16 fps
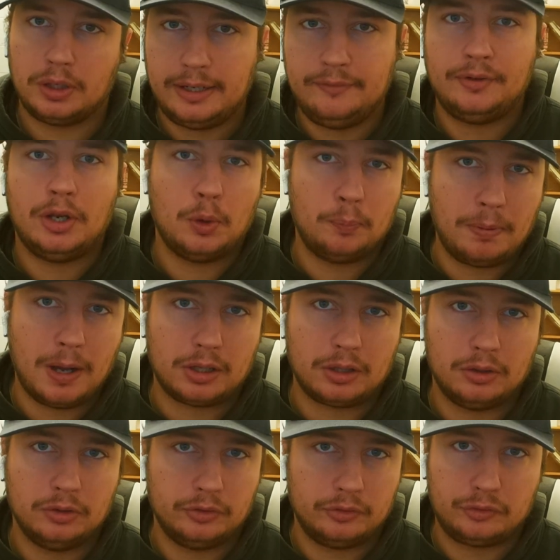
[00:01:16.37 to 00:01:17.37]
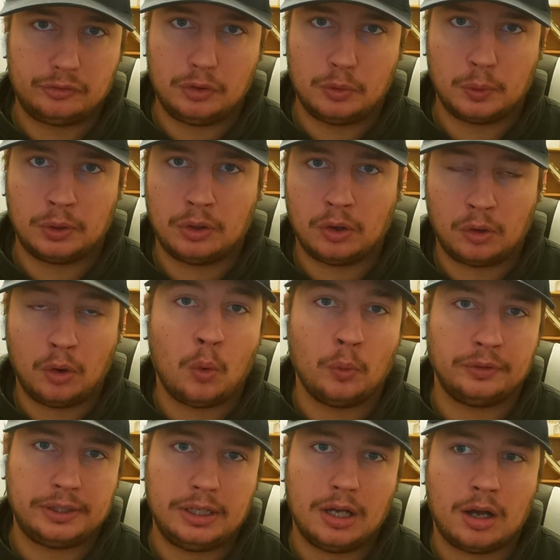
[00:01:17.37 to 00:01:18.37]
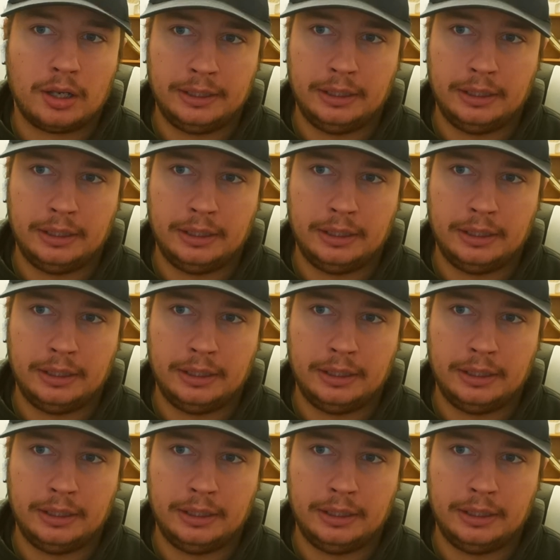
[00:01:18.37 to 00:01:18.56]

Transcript: even though Buckner and Stewart are only on